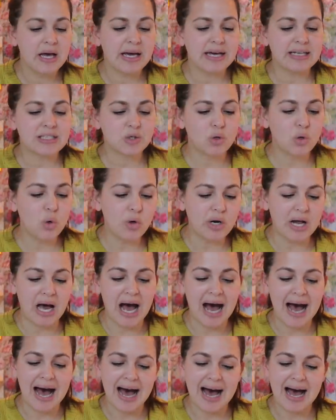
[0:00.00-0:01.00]
It's called
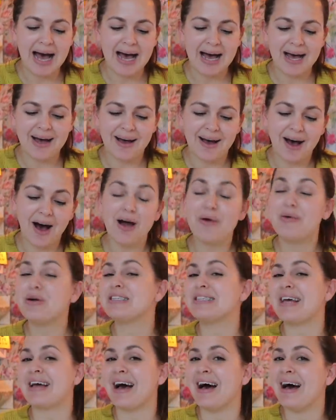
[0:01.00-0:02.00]
a
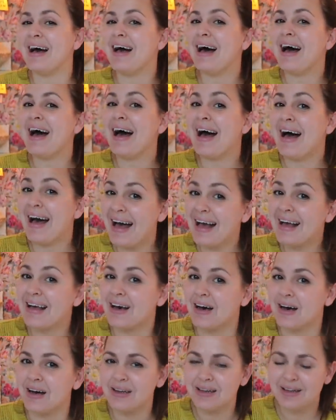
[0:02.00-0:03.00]

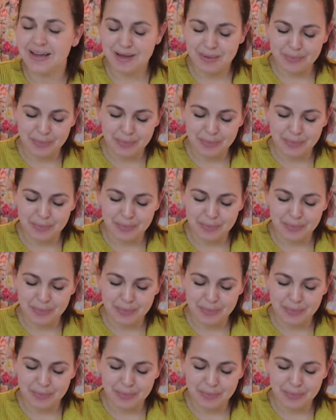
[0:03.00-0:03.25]
hacker,